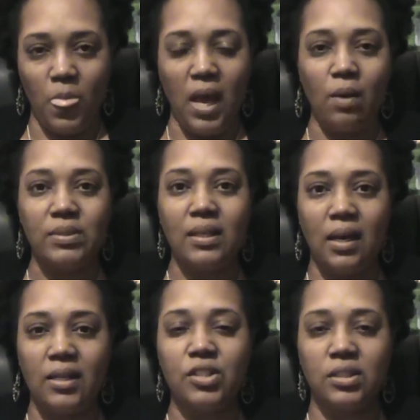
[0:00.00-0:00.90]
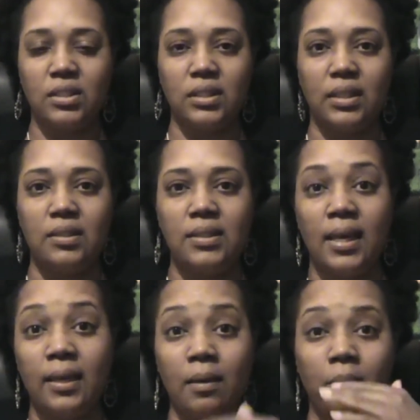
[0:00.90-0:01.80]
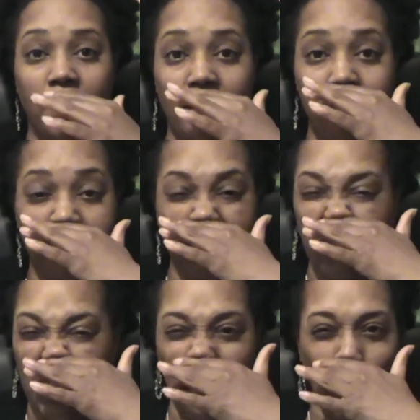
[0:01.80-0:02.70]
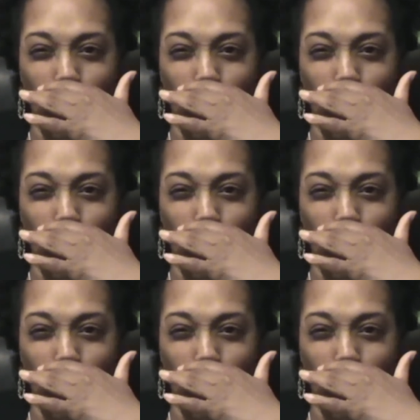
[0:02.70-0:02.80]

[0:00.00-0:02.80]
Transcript: I was consciously taking breaths. Like,